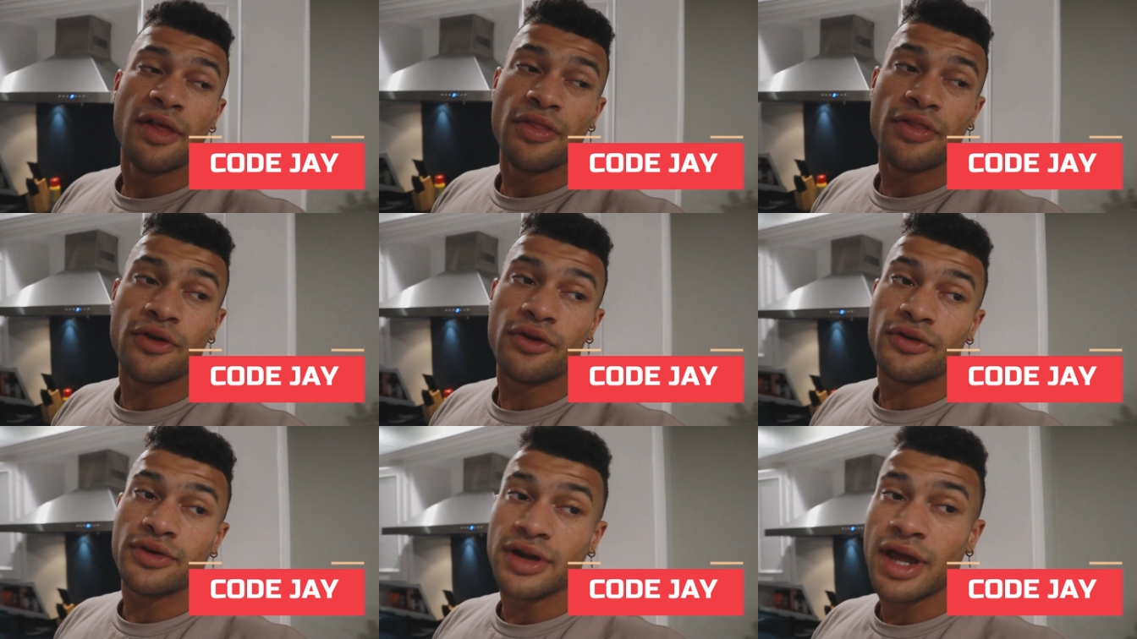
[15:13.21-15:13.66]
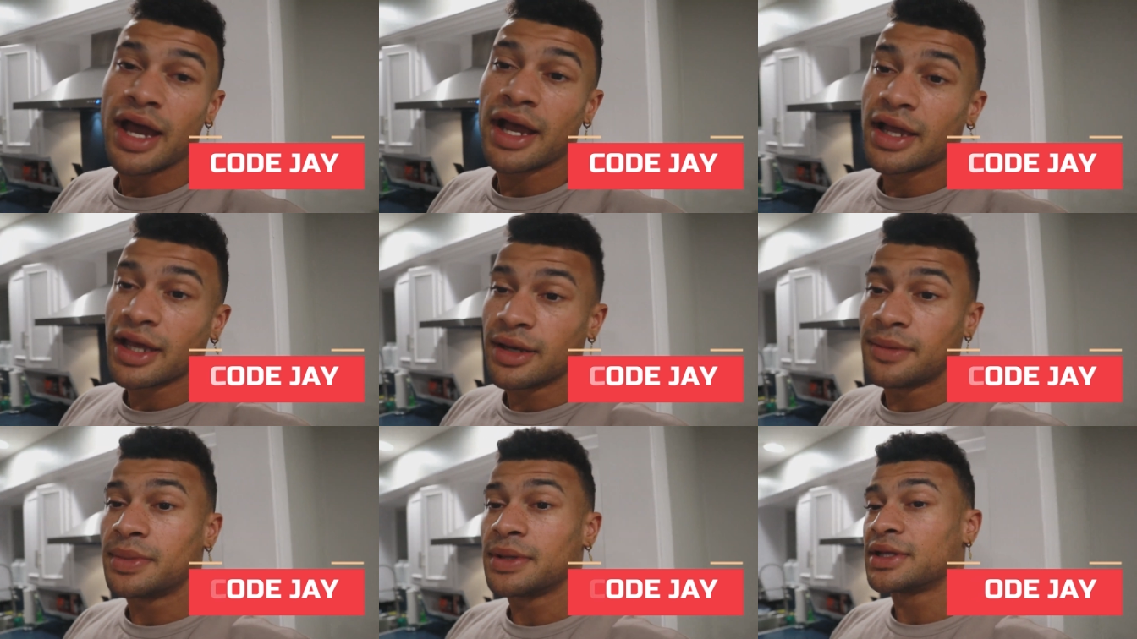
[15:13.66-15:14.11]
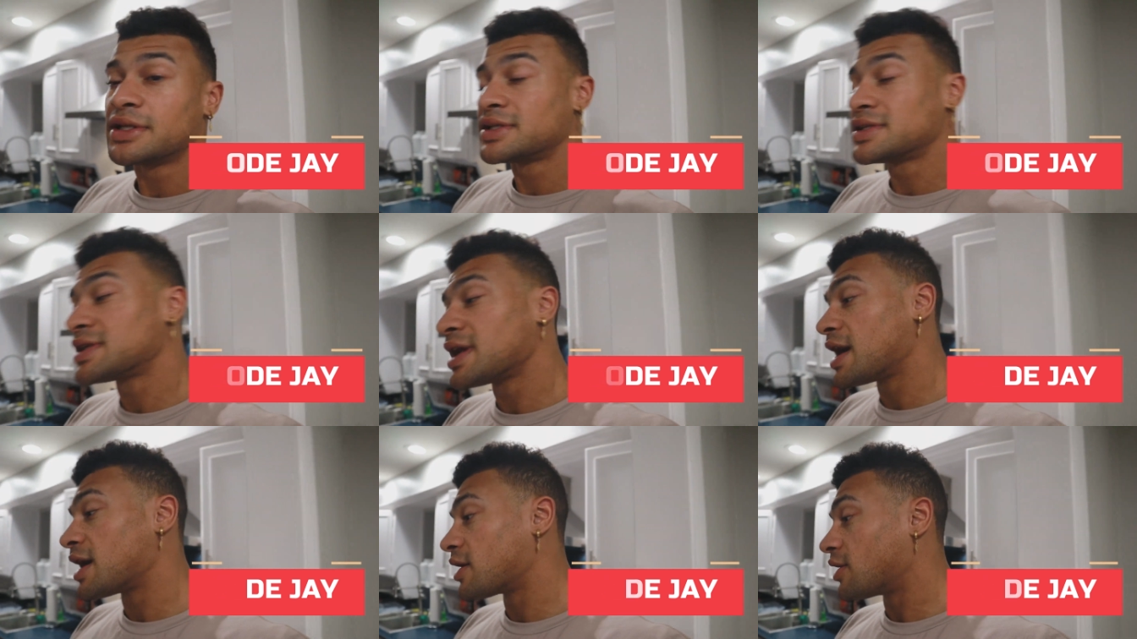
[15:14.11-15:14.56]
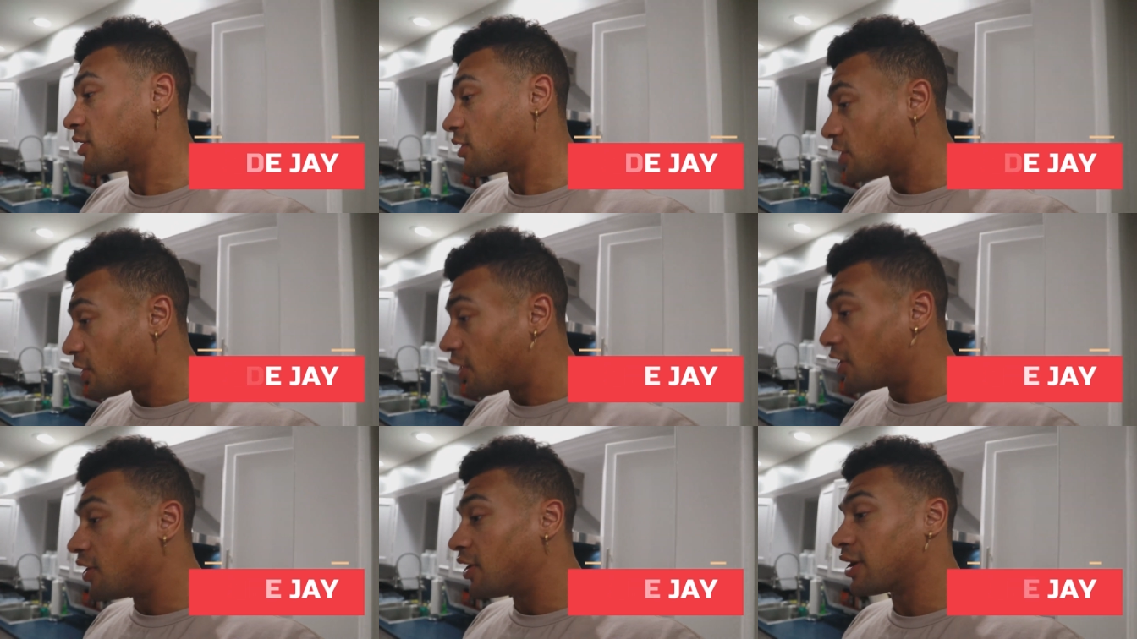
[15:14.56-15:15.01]
They're not going to be in stock
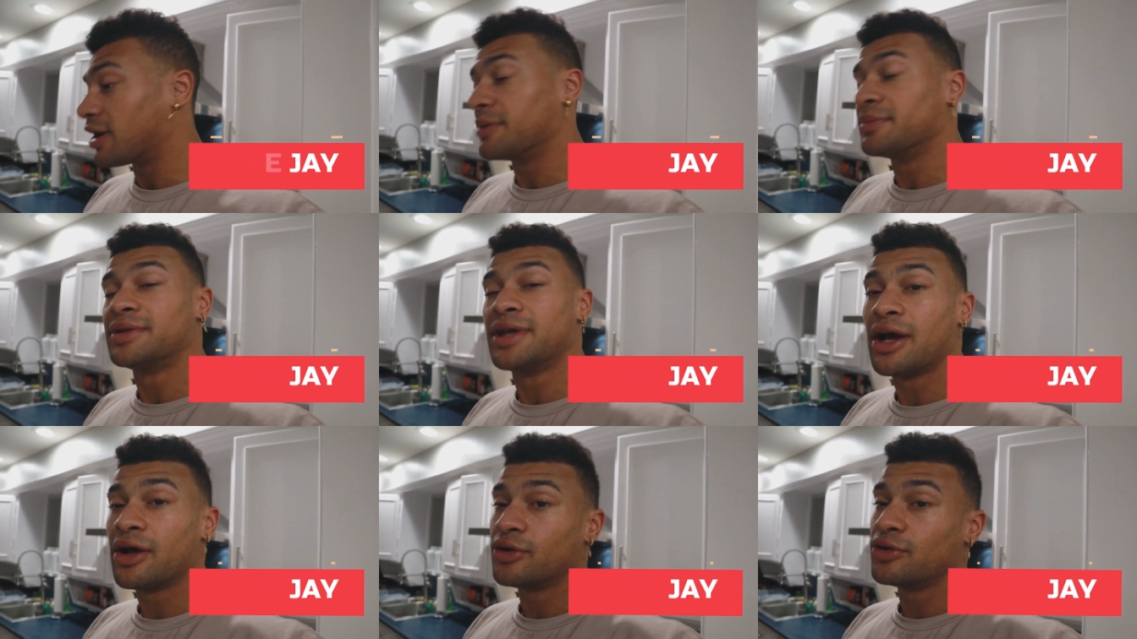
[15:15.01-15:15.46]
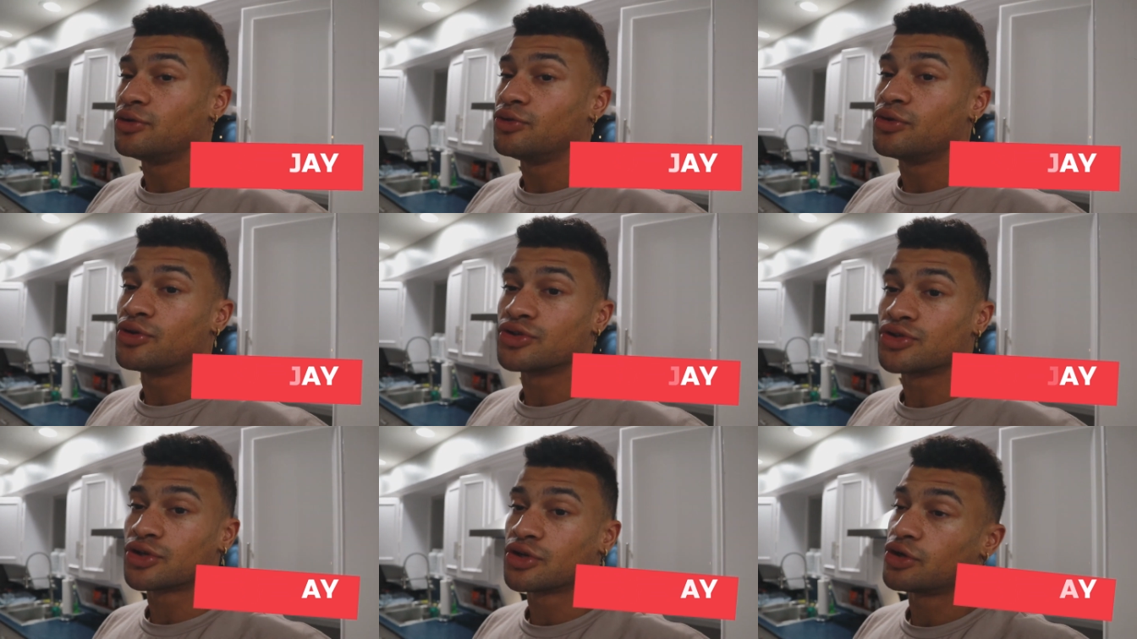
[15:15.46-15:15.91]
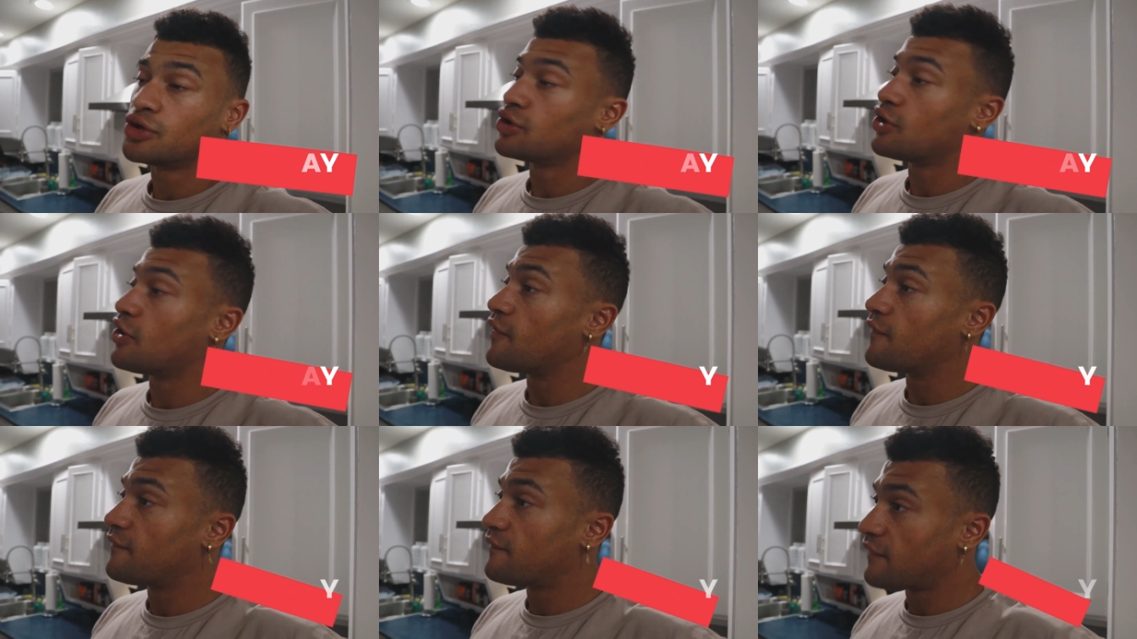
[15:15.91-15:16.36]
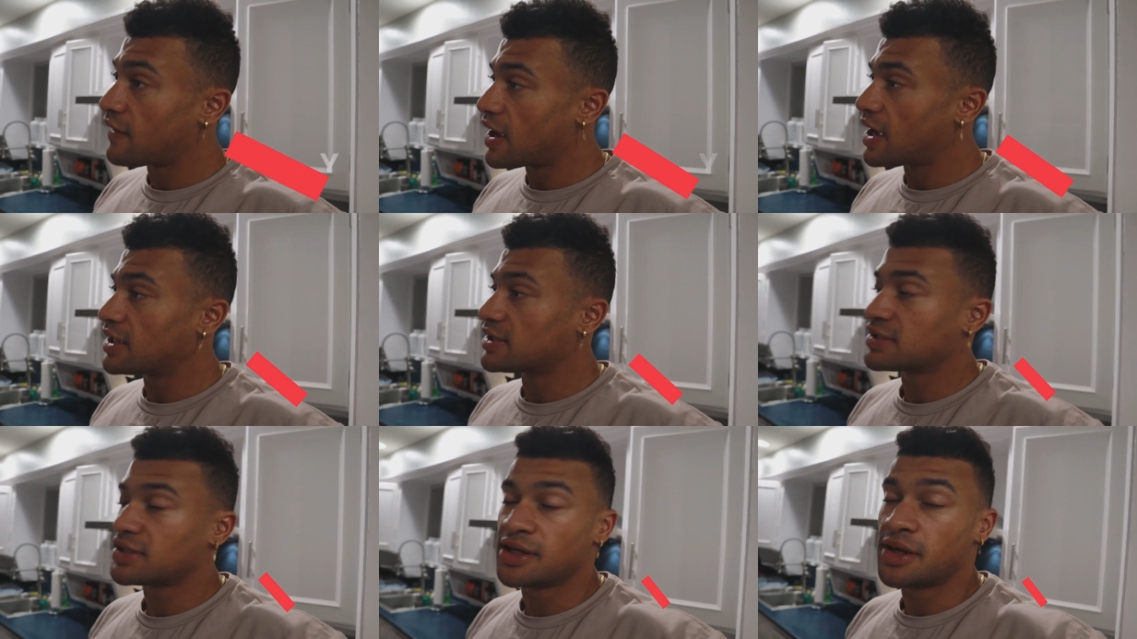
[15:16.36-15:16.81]
long. I'm telling you, those are going to go
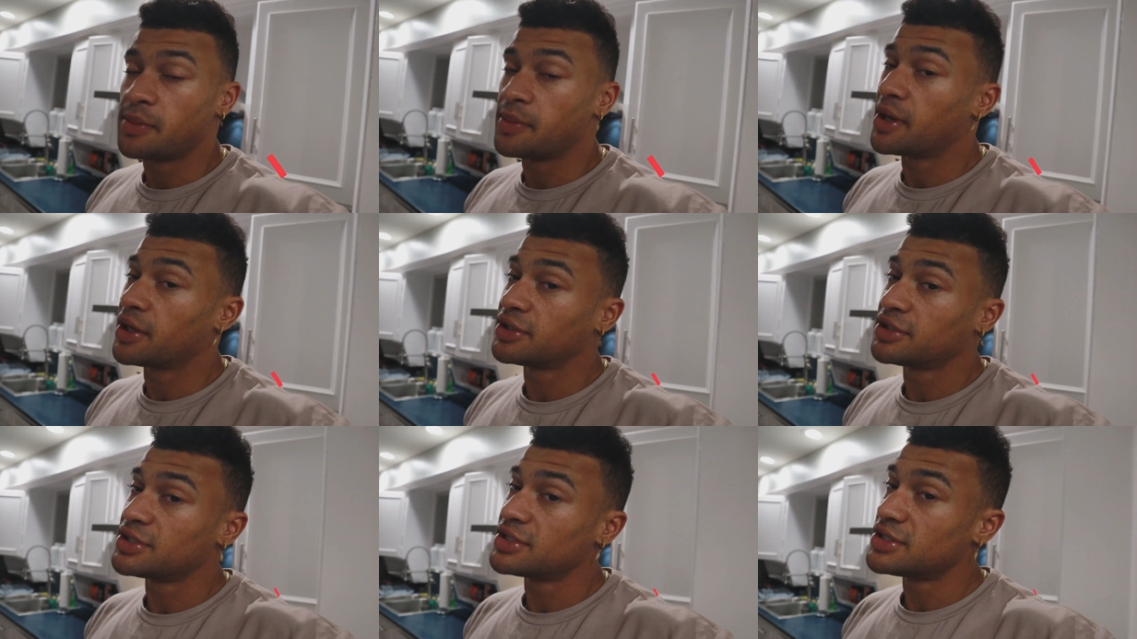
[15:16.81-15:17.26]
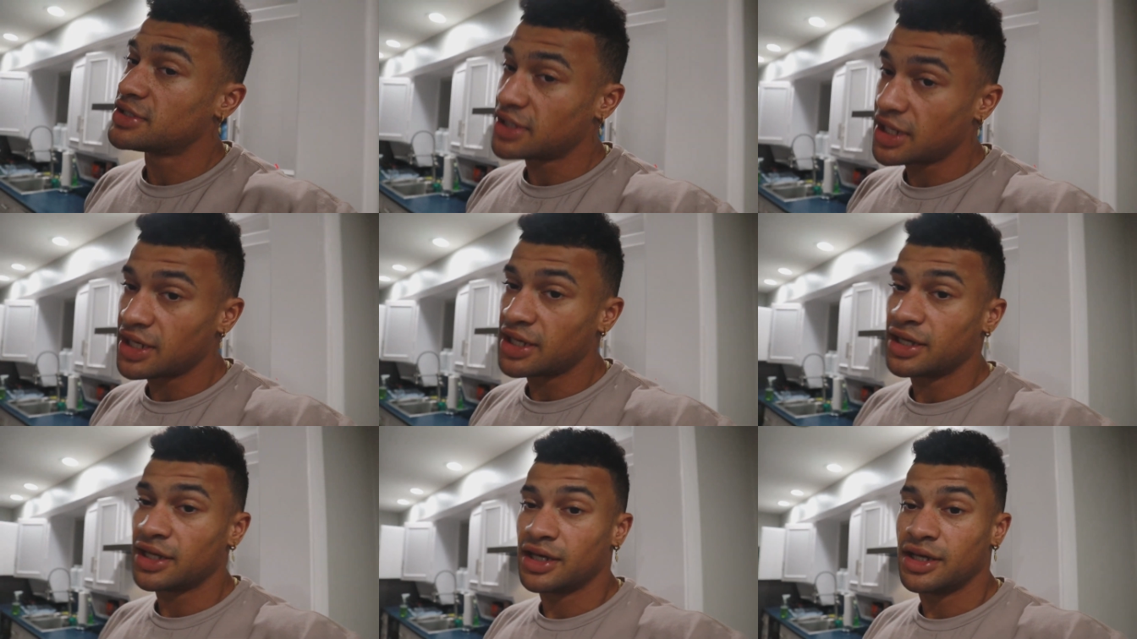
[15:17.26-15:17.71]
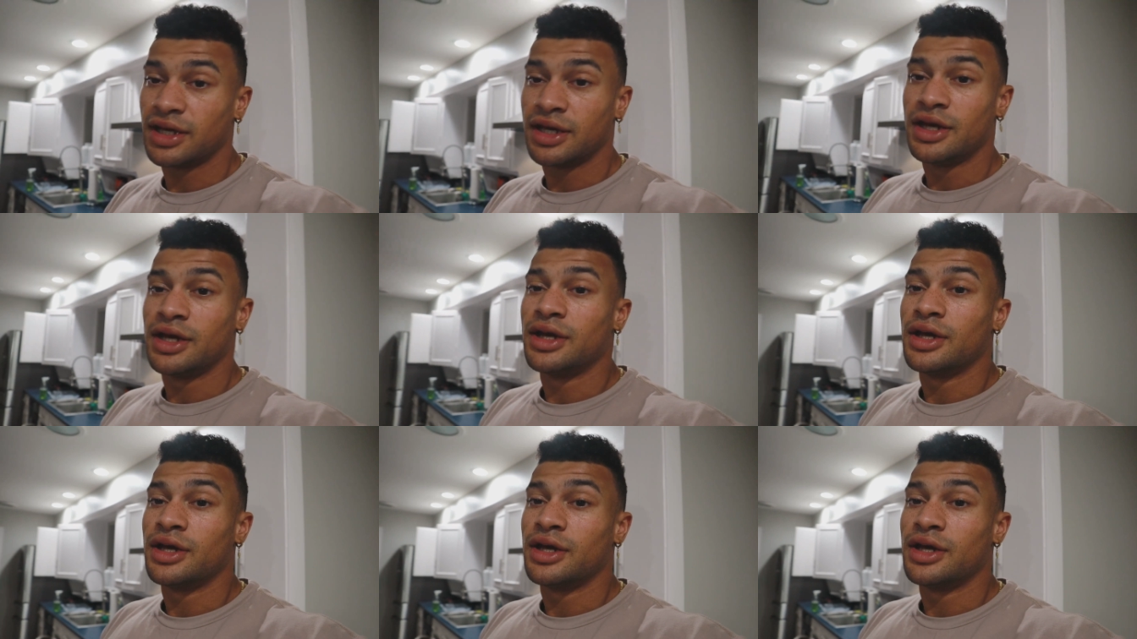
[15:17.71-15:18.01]
fast, and I'm not just saying it.